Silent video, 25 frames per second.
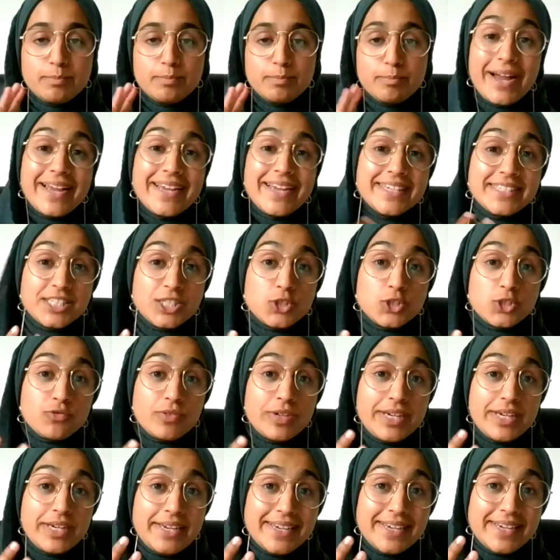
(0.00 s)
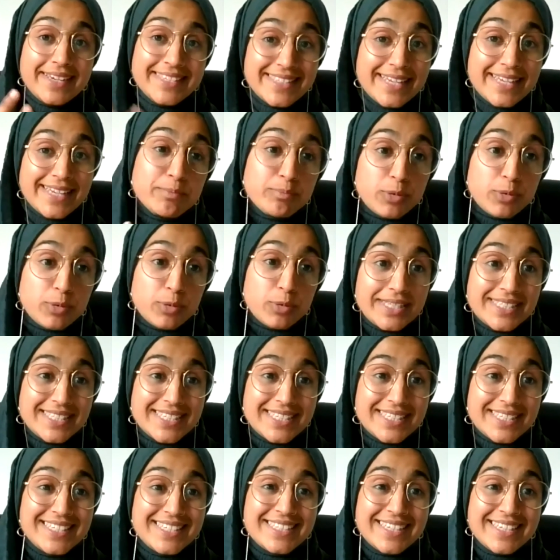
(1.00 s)
My history is
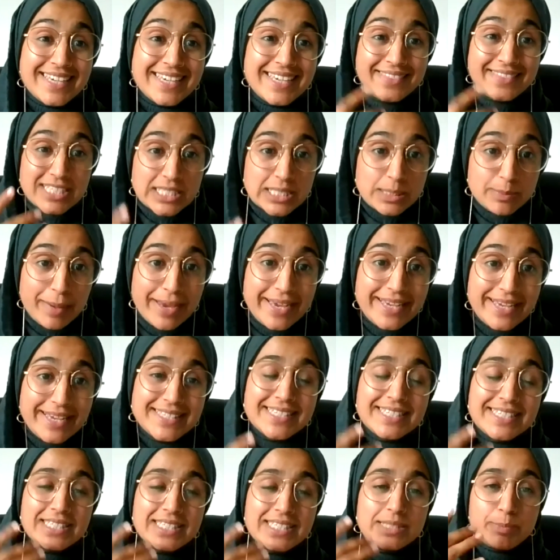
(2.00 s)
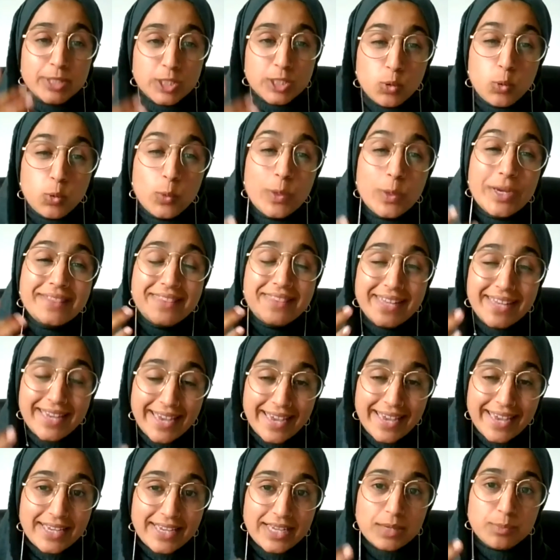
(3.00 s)
imprinted in the spaces between the
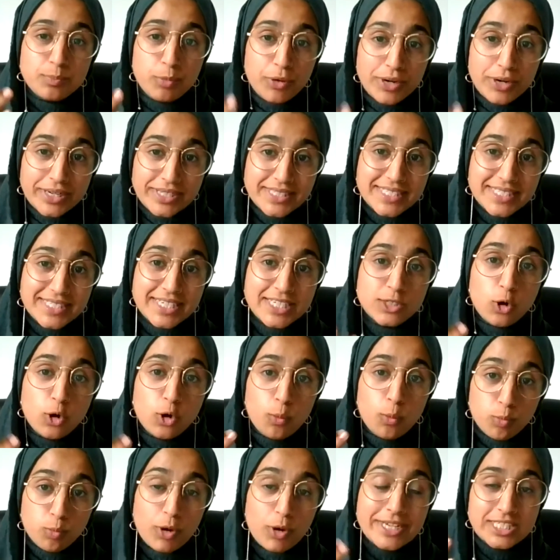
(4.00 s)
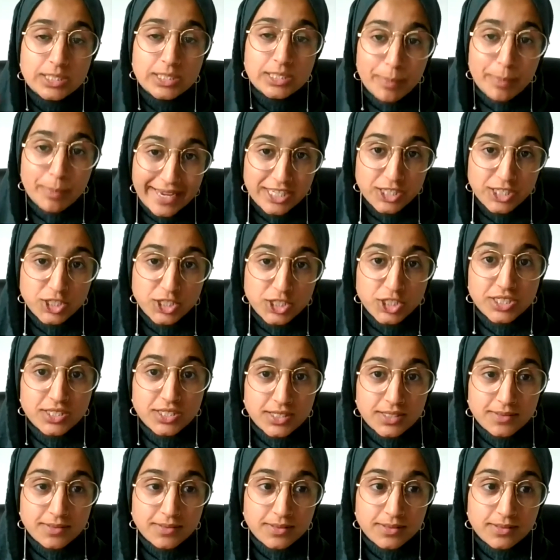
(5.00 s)
ink printed on pressed
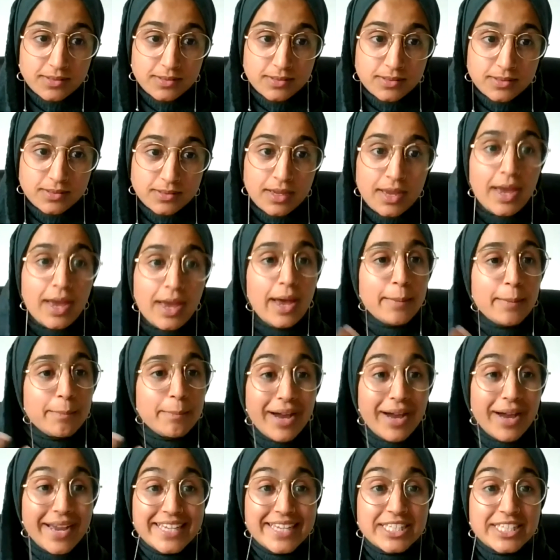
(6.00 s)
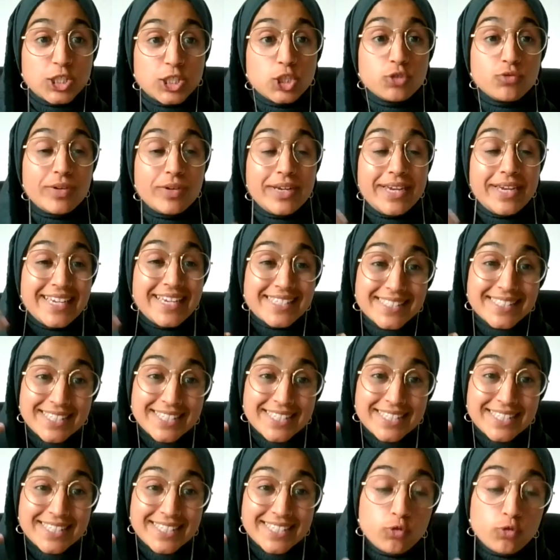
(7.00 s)
pages. My history is the
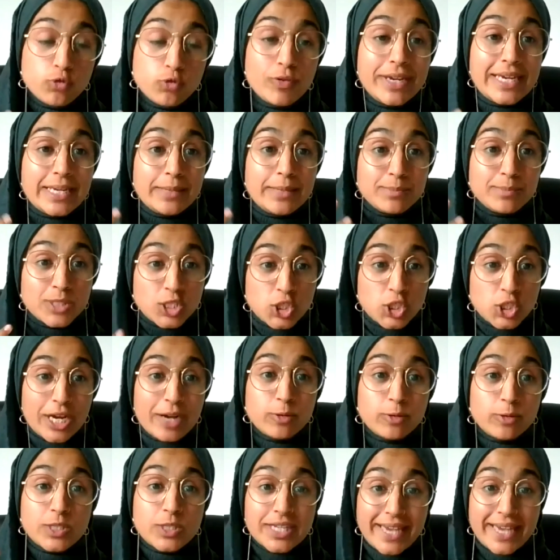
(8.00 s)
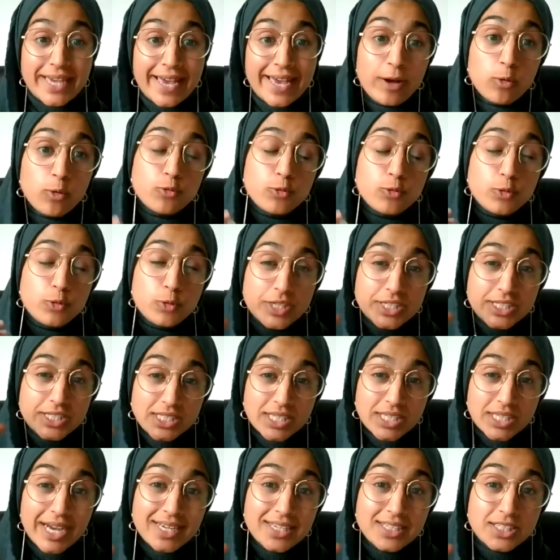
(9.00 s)
screams shouting out through the
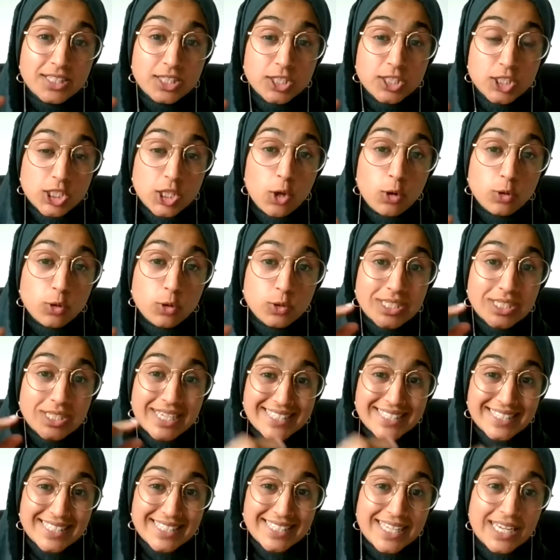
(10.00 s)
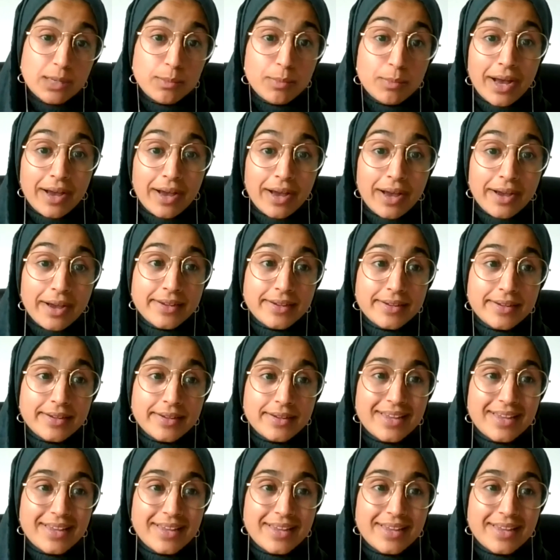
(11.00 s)
silent slots in syllabi.